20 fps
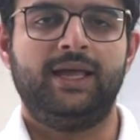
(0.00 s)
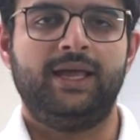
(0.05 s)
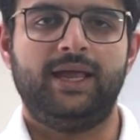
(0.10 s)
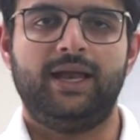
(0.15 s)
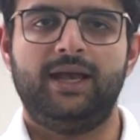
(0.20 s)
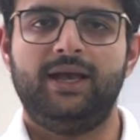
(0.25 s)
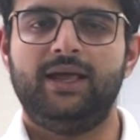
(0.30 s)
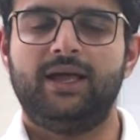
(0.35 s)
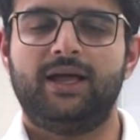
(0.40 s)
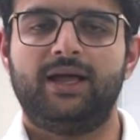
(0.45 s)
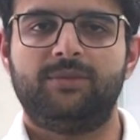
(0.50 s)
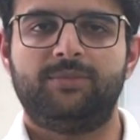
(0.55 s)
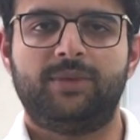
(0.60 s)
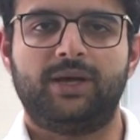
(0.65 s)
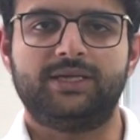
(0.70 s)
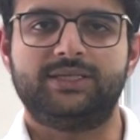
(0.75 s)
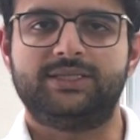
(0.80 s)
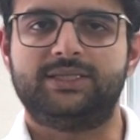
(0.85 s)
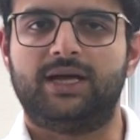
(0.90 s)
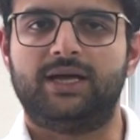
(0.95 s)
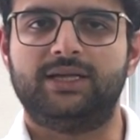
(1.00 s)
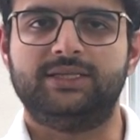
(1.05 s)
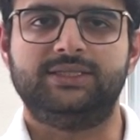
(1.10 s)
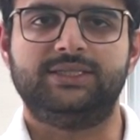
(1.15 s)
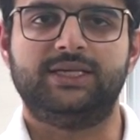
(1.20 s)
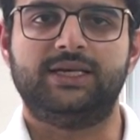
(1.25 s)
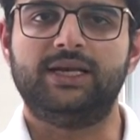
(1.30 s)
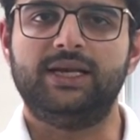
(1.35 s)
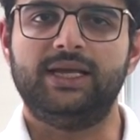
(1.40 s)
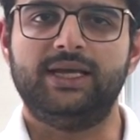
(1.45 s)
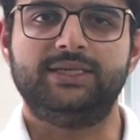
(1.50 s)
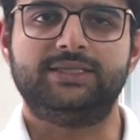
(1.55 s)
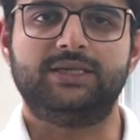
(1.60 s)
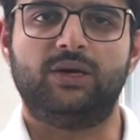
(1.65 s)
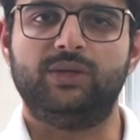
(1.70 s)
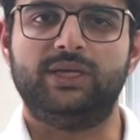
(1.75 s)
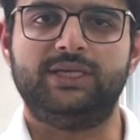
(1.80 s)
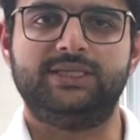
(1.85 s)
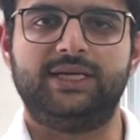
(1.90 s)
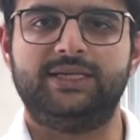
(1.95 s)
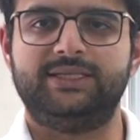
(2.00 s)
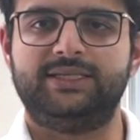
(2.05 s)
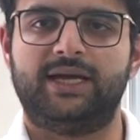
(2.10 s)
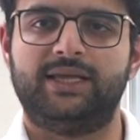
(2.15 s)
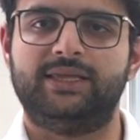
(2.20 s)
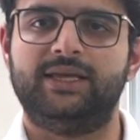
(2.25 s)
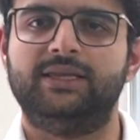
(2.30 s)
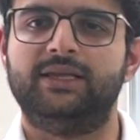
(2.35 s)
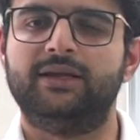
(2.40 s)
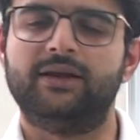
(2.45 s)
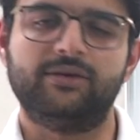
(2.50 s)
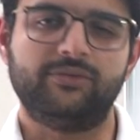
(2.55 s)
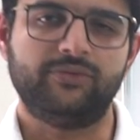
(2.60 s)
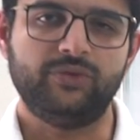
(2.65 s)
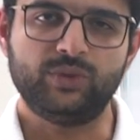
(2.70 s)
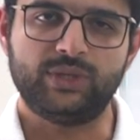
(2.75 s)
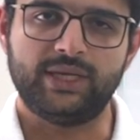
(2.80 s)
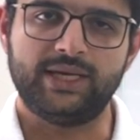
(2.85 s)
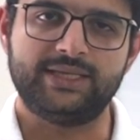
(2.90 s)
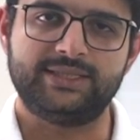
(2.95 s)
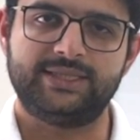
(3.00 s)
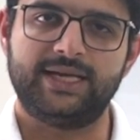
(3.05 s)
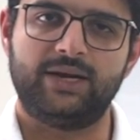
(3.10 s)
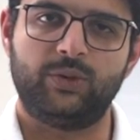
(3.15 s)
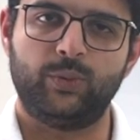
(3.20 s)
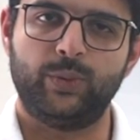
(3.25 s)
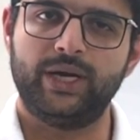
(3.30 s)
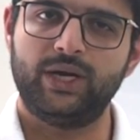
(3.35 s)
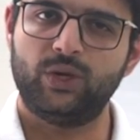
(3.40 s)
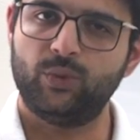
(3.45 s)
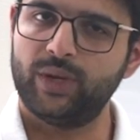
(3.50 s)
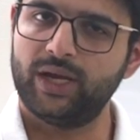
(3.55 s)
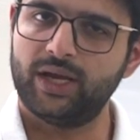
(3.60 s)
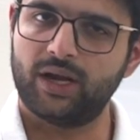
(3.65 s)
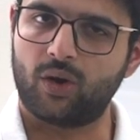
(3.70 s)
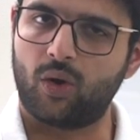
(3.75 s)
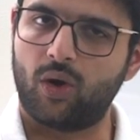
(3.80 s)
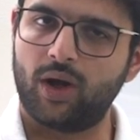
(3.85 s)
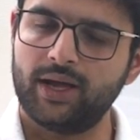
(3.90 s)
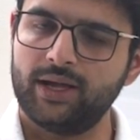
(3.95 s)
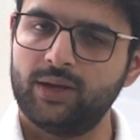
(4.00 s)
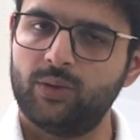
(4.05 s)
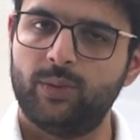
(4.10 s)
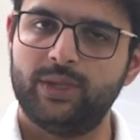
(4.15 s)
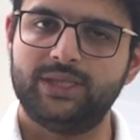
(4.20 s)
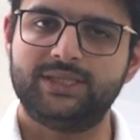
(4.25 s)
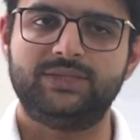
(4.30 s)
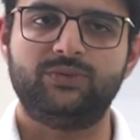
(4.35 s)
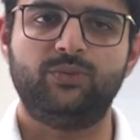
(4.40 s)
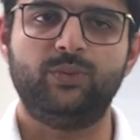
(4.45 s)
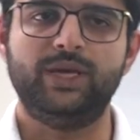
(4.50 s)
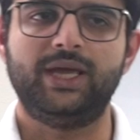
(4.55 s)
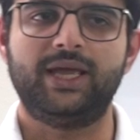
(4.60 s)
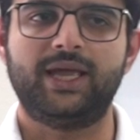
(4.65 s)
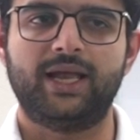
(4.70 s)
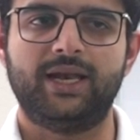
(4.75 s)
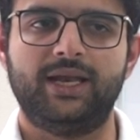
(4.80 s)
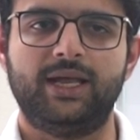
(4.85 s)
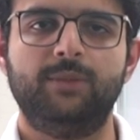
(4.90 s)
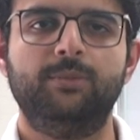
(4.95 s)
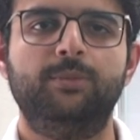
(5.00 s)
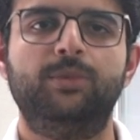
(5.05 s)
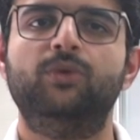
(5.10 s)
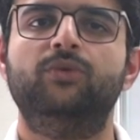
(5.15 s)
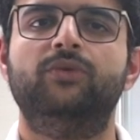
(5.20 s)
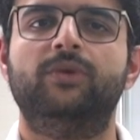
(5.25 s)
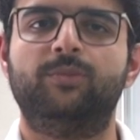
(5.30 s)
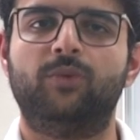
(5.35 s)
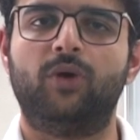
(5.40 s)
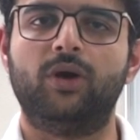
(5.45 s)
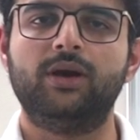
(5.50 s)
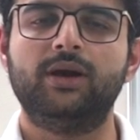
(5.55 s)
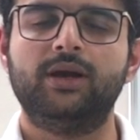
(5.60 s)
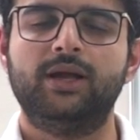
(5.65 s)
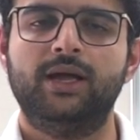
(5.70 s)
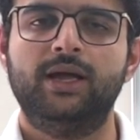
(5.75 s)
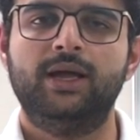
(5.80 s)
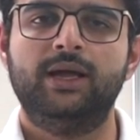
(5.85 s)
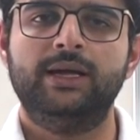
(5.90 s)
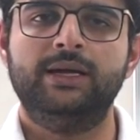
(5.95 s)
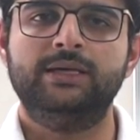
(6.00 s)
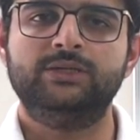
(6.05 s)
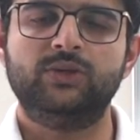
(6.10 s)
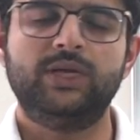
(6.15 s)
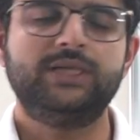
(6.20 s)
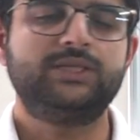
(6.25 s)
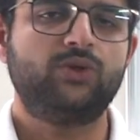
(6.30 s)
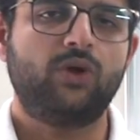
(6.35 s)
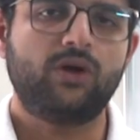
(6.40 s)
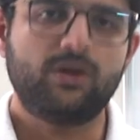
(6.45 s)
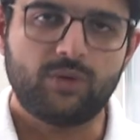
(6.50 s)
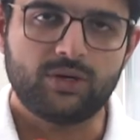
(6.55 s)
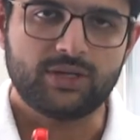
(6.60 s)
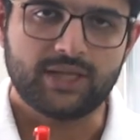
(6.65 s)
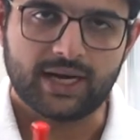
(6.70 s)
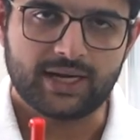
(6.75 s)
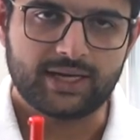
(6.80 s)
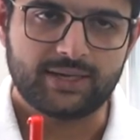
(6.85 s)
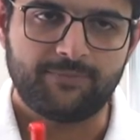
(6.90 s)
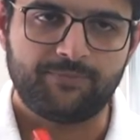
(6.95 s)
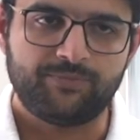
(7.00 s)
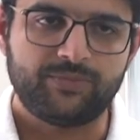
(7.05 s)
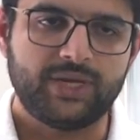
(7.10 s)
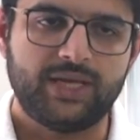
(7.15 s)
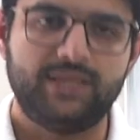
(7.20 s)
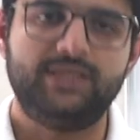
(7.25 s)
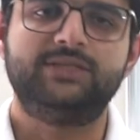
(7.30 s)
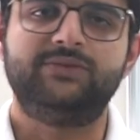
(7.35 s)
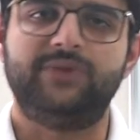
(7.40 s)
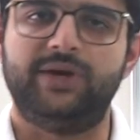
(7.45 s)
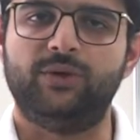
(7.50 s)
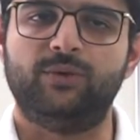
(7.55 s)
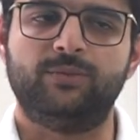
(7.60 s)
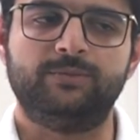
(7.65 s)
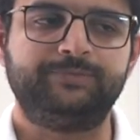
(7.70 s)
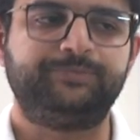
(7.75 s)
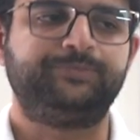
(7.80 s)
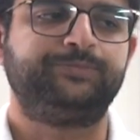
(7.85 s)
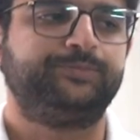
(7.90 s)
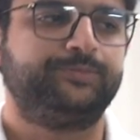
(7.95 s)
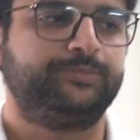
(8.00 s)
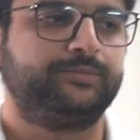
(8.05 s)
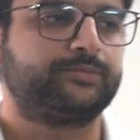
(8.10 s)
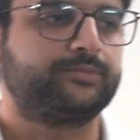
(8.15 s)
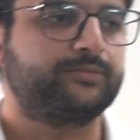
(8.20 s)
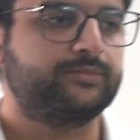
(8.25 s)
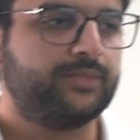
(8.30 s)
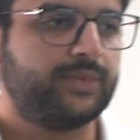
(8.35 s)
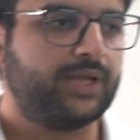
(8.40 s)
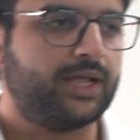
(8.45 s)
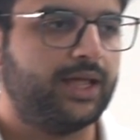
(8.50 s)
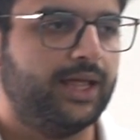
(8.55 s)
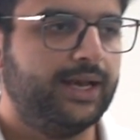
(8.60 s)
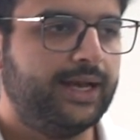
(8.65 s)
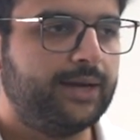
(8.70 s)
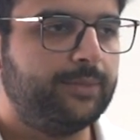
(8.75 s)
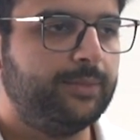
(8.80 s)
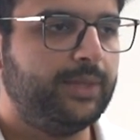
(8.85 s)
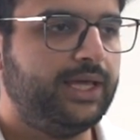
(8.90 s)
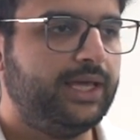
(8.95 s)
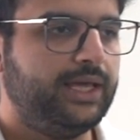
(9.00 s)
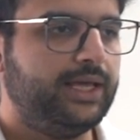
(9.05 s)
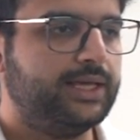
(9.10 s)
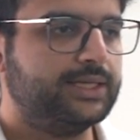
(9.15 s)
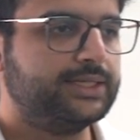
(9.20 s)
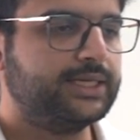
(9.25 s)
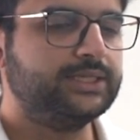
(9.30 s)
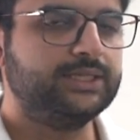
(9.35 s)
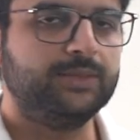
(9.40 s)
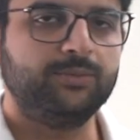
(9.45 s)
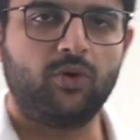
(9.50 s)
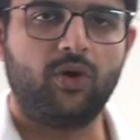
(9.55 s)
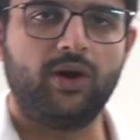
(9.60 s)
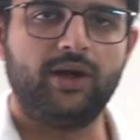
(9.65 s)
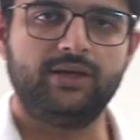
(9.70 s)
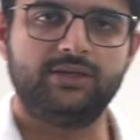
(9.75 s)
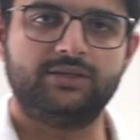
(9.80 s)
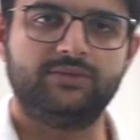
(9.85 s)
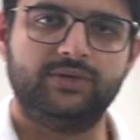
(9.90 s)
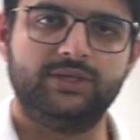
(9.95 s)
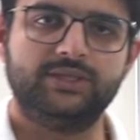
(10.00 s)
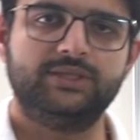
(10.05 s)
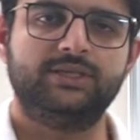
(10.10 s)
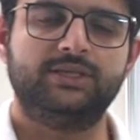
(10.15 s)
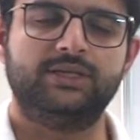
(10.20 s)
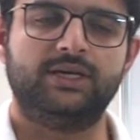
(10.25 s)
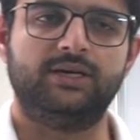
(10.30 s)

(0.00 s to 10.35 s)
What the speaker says: India, Pakistan, generally Southeast Asia. I think there are a few things that we're doing wrong, which we can improve upon. So let's talk about that in this video. Let me set some context first.